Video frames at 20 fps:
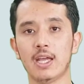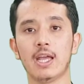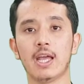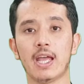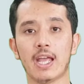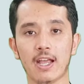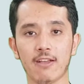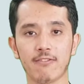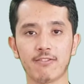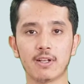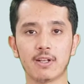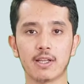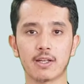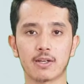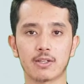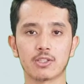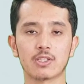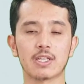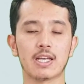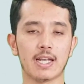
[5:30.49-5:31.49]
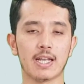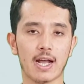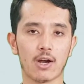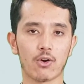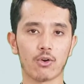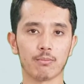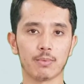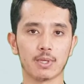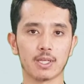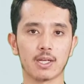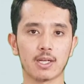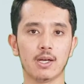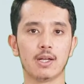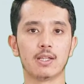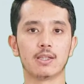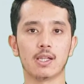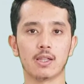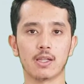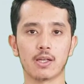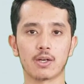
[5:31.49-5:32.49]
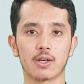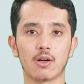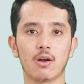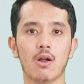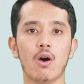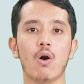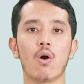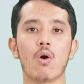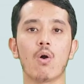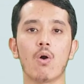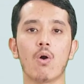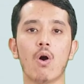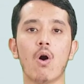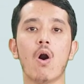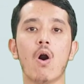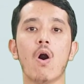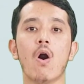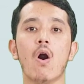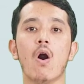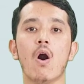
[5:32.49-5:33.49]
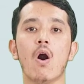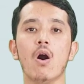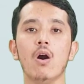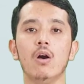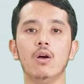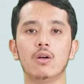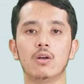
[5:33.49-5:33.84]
heavy letters in Arabic. The letter Kha,